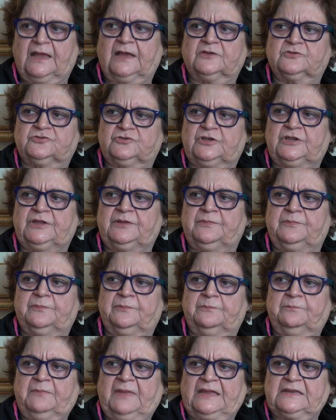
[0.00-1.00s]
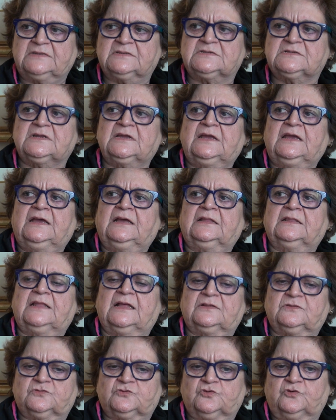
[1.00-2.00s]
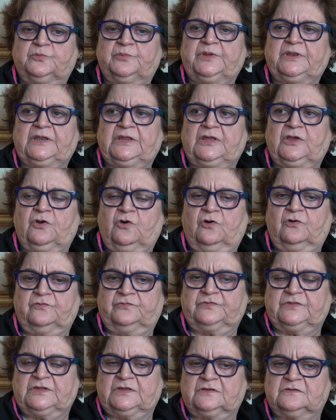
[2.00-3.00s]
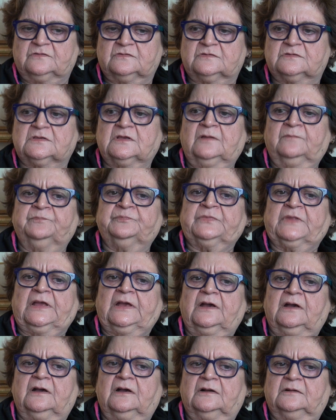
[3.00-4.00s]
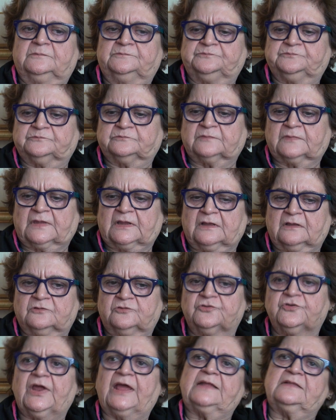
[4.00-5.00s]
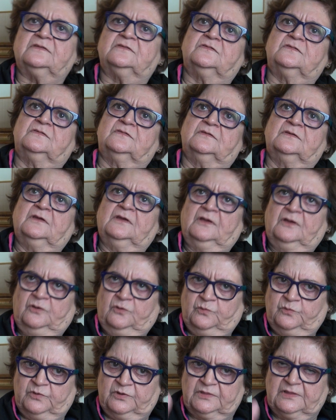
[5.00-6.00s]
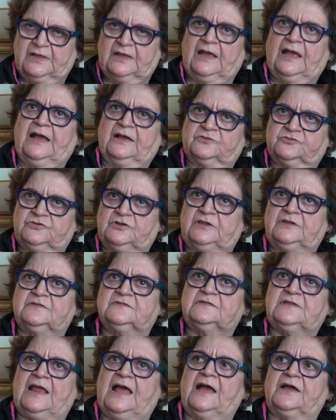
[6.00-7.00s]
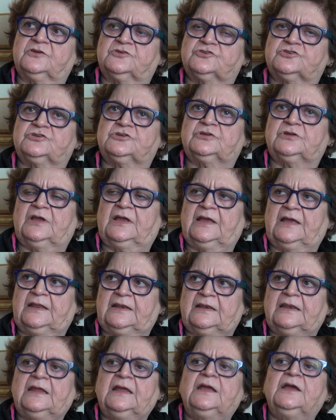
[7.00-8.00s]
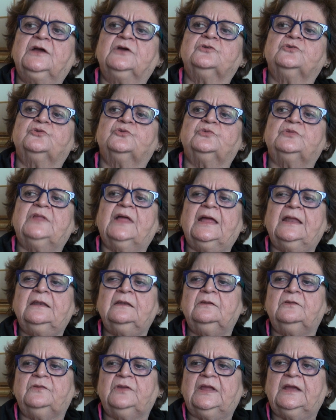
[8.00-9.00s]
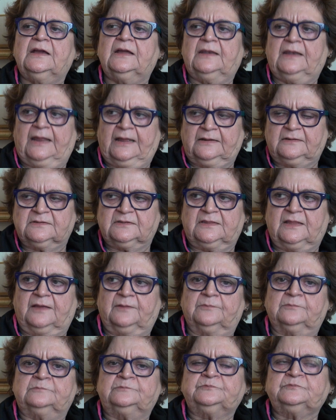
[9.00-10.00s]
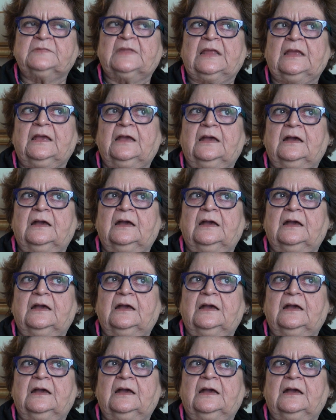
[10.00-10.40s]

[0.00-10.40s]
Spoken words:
actually meant that so many of these threads were there actually slashed, and to then reconnect them